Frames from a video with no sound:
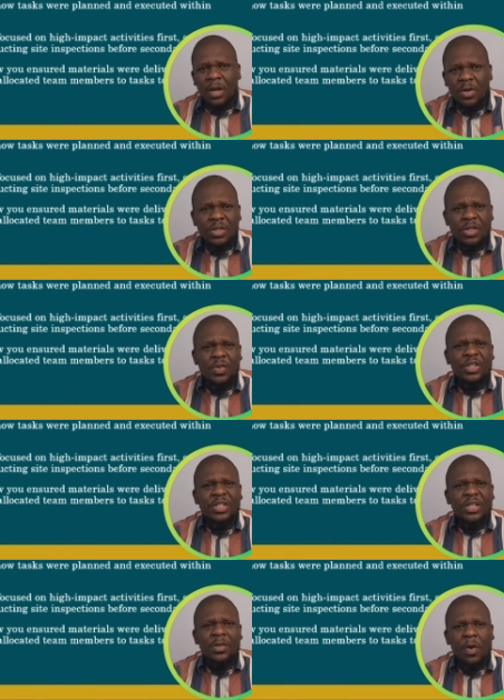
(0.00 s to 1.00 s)
The
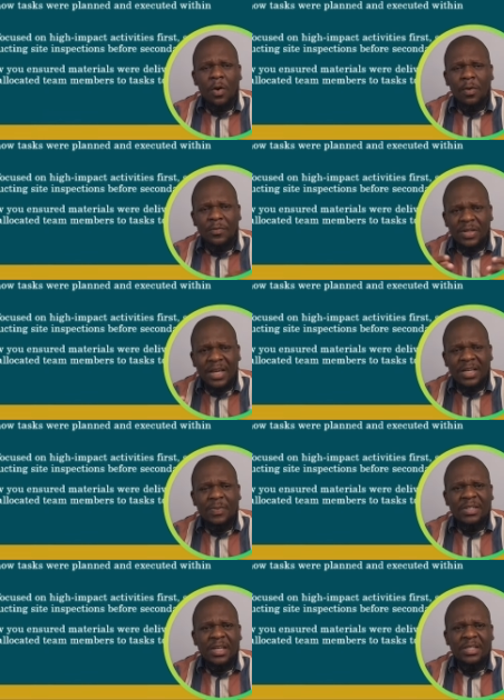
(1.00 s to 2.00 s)
continuation of the
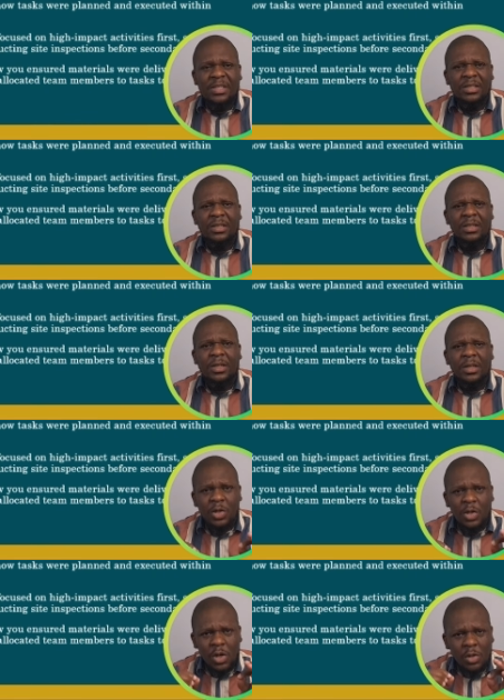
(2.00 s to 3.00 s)
expectation.
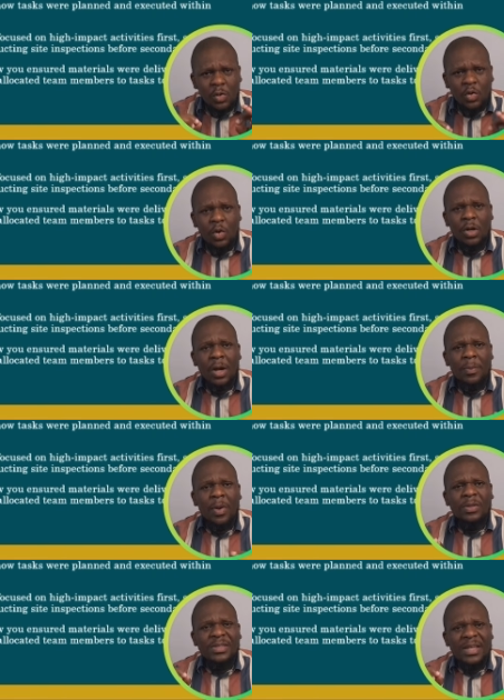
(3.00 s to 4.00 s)
You need to talk
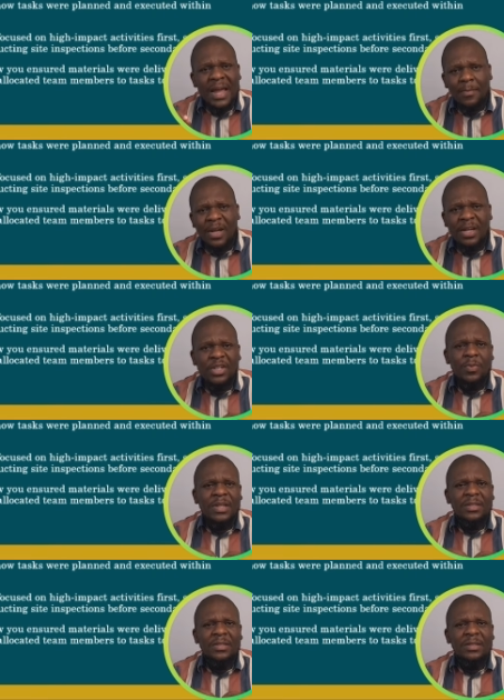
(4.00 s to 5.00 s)
about time
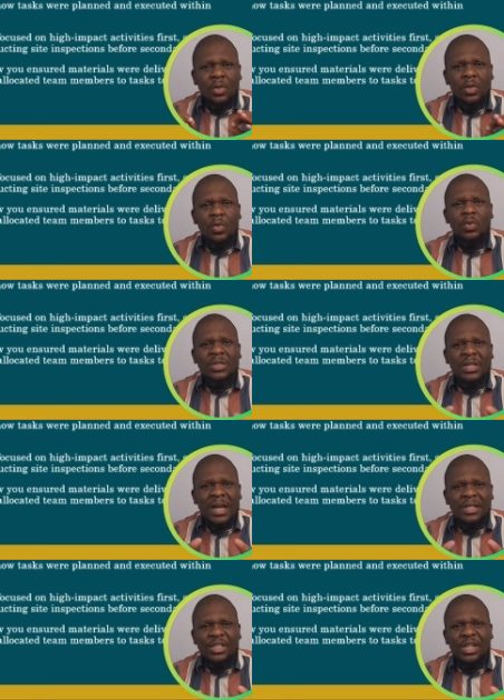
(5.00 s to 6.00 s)
management. Use
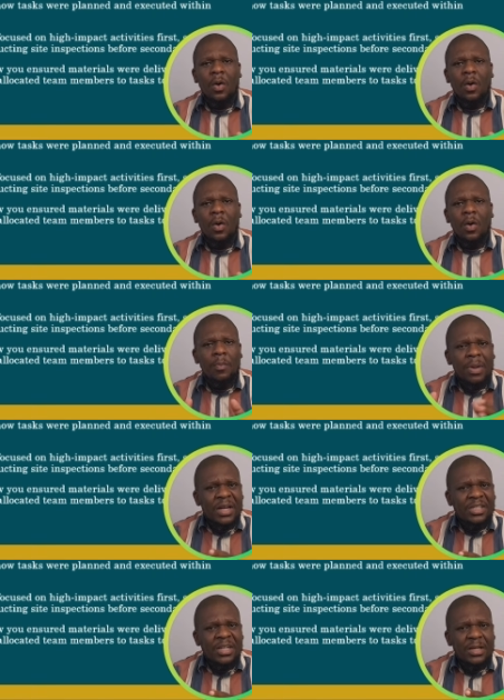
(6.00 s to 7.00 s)
Gantt or
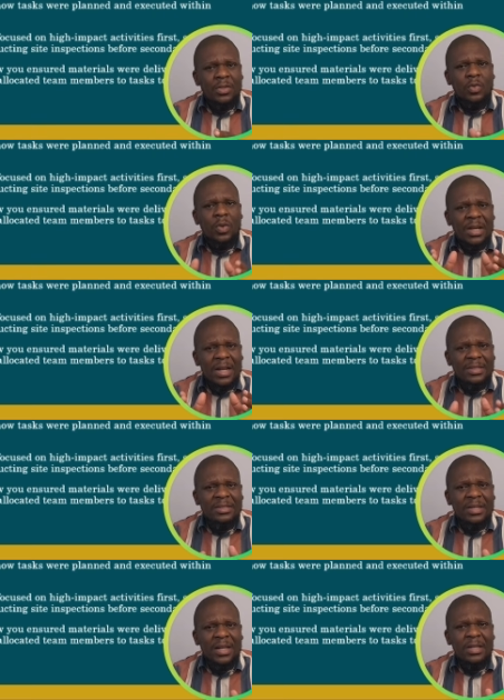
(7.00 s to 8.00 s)
bar chart to
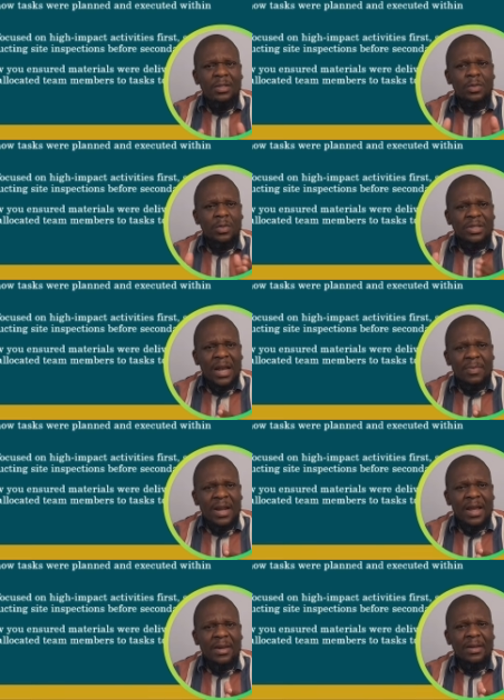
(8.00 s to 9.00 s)
illustrate your
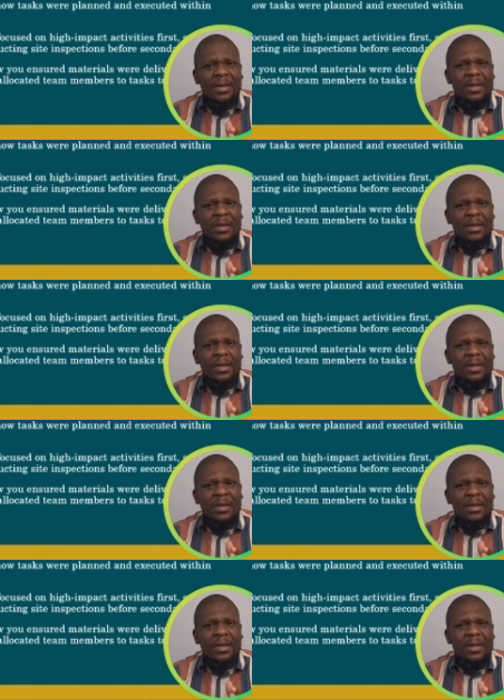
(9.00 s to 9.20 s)
timeline